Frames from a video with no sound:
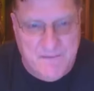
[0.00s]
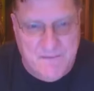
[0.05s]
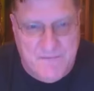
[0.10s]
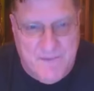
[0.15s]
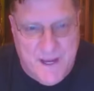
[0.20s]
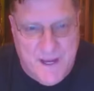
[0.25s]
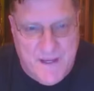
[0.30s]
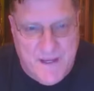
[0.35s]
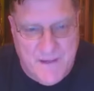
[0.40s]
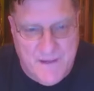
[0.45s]
can
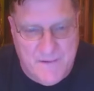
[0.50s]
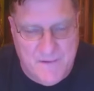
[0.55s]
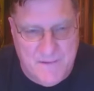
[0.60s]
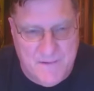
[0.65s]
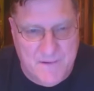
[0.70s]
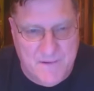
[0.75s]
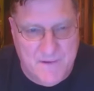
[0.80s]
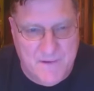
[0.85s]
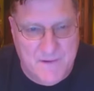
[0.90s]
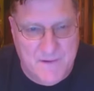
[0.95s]
fight
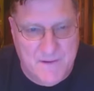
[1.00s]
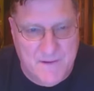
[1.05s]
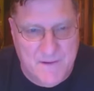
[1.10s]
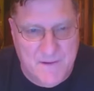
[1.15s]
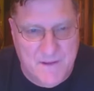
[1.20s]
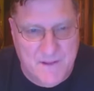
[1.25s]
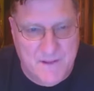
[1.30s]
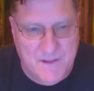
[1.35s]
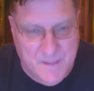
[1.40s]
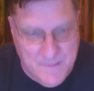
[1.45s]

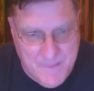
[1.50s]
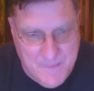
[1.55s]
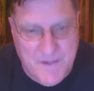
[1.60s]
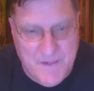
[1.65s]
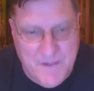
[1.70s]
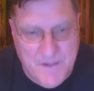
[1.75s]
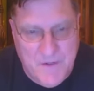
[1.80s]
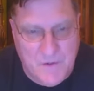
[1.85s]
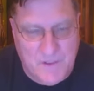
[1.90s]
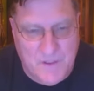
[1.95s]
a
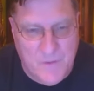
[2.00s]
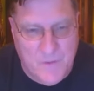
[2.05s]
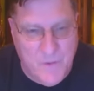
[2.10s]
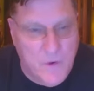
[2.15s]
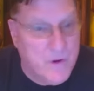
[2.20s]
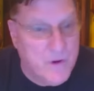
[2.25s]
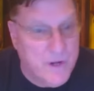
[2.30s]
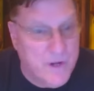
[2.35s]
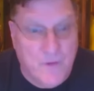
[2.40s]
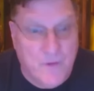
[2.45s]
limited nuclear
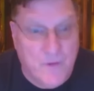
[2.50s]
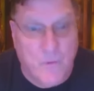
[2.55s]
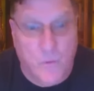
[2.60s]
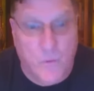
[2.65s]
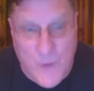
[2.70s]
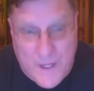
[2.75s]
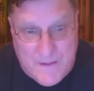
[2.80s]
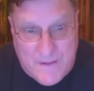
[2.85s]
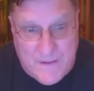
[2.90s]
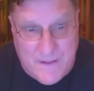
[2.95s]
war and
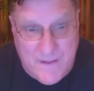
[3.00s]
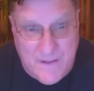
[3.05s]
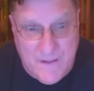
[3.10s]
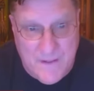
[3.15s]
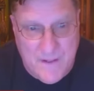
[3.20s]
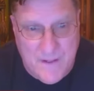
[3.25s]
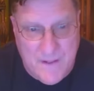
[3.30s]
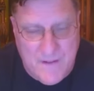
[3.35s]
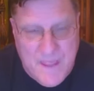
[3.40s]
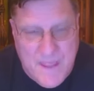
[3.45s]
win it.
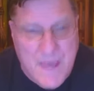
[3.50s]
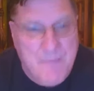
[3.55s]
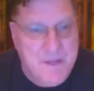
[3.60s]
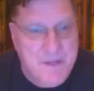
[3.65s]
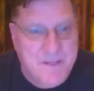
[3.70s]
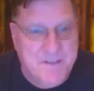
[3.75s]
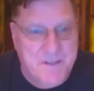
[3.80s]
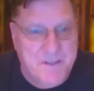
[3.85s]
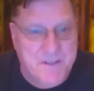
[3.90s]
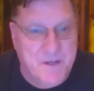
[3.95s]
That
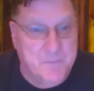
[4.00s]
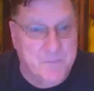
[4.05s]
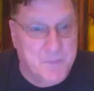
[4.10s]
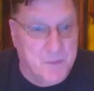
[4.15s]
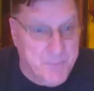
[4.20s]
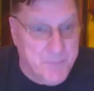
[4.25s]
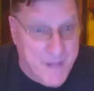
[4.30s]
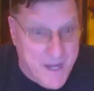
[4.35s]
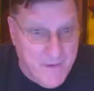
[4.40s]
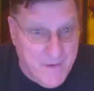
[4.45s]
means that they're
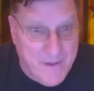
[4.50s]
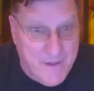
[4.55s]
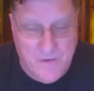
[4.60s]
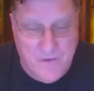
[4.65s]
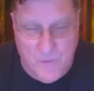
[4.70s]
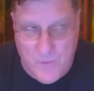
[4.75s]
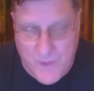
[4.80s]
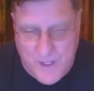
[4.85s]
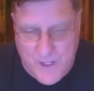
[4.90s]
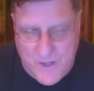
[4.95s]
preparing
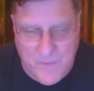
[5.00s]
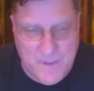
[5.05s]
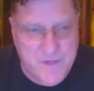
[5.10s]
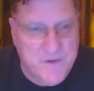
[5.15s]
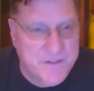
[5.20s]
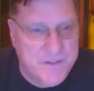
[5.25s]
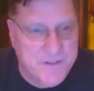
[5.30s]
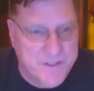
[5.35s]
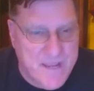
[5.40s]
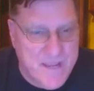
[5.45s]
to win it. When
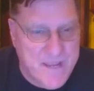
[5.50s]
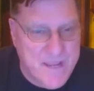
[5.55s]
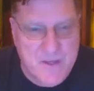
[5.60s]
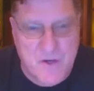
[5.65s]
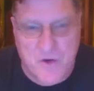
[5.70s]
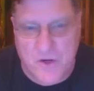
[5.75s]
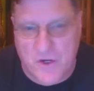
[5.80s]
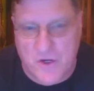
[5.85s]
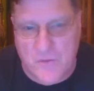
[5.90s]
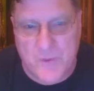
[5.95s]
you say that
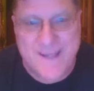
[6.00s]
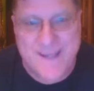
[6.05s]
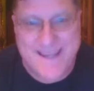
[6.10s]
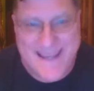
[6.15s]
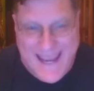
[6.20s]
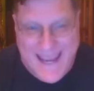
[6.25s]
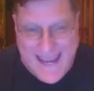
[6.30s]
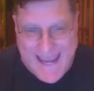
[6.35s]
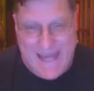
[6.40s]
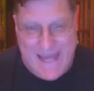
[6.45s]
you're going to
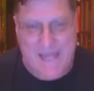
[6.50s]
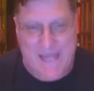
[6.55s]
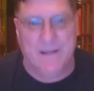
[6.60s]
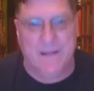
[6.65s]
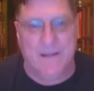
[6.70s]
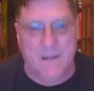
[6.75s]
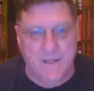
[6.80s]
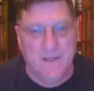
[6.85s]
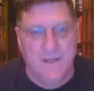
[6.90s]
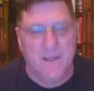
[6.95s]

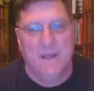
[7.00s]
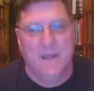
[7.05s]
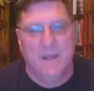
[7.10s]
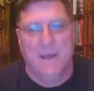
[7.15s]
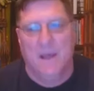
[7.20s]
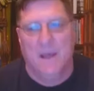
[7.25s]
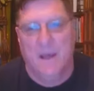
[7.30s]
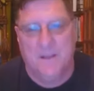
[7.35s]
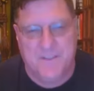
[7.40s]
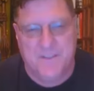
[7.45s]
retain
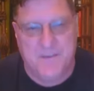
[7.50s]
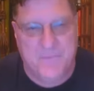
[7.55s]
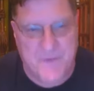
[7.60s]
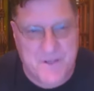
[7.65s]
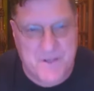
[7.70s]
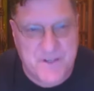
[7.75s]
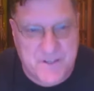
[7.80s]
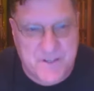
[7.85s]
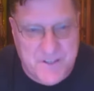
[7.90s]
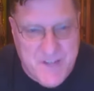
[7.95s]

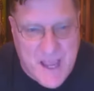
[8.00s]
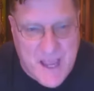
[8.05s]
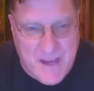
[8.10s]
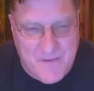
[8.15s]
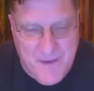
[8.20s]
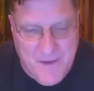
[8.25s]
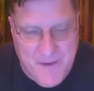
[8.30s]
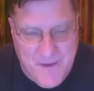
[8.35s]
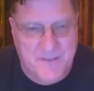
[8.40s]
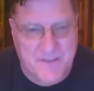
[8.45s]
sufficient
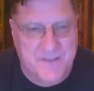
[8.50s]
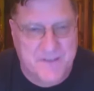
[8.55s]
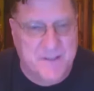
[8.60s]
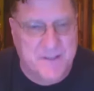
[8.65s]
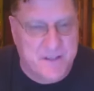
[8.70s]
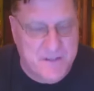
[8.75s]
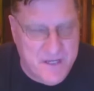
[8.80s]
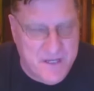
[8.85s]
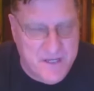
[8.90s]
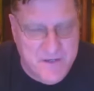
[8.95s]
stockpiles to
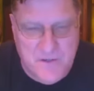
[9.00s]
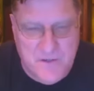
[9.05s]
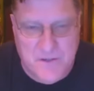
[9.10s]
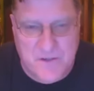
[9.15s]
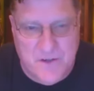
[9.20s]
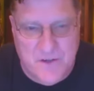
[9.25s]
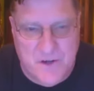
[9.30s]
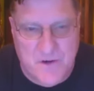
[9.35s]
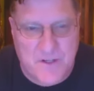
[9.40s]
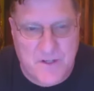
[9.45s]
continue
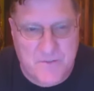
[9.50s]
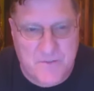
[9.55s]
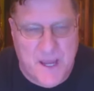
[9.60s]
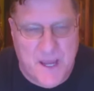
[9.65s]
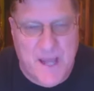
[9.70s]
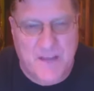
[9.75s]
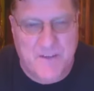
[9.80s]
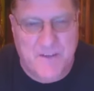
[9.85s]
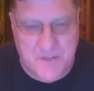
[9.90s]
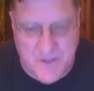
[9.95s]
deterrence
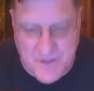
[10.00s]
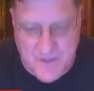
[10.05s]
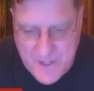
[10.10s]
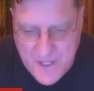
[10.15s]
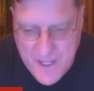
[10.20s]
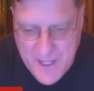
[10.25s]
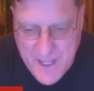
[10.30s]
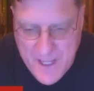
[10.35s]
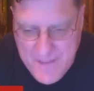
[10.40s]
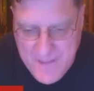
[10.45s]
posture,
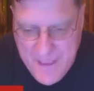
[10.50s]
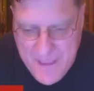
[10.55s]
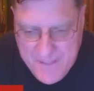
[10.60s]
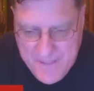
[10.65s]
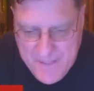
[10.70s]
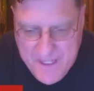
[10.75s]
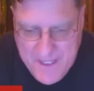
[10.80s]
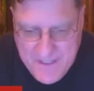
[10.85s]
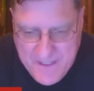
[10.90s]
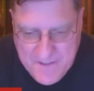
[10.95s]
that
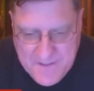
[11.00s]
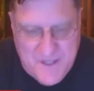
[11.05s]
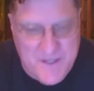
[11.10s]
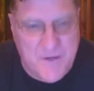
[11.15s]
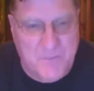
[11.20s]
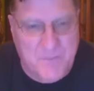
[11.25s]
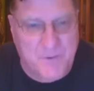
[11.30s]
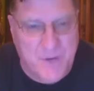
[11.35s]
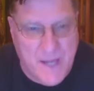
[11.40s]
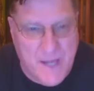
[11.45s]
means that
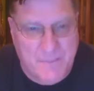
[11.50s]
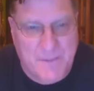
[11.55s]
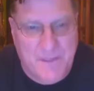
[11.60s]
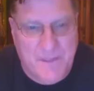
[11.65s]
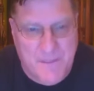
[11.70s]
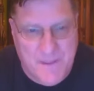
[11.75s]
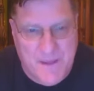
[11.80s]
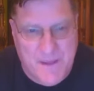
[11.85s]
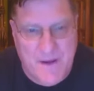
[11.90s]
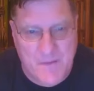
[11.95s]
you're
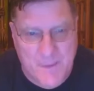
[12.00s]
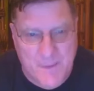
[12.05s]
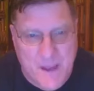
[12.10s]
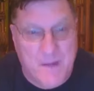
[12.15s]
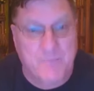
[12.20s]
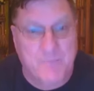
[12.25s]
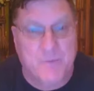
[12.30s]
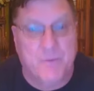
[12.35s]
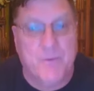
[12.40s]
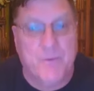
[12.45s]
probably thinking
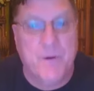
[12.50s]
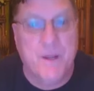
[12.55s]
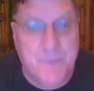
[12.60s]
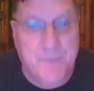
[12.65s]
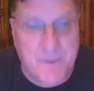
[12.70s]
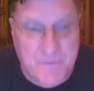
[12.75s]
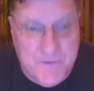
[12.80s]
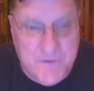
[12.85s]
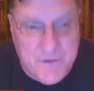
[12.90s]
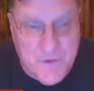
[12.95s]
about a
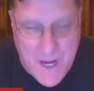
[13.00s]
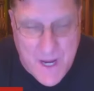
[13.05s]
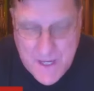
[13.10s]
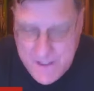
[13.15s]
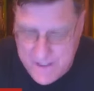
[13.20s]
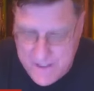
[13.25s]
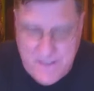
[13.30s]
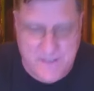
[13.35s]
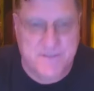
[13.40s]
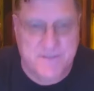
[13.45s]
preemptive
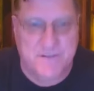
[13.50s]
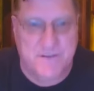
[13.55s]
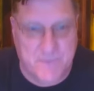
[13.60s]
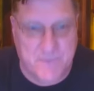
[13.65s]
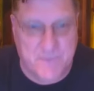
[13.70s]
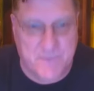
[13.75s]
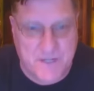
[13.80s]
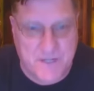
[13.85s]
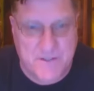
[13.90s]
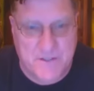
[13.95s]
strike against
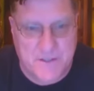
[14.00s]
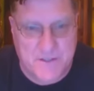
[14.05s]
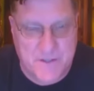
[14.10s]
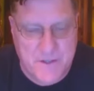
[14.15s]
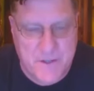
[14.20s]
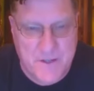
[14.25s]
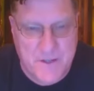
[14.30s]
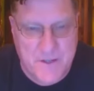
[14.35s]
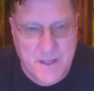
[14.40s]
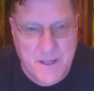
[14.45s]
the
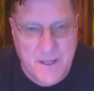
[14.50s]
Russians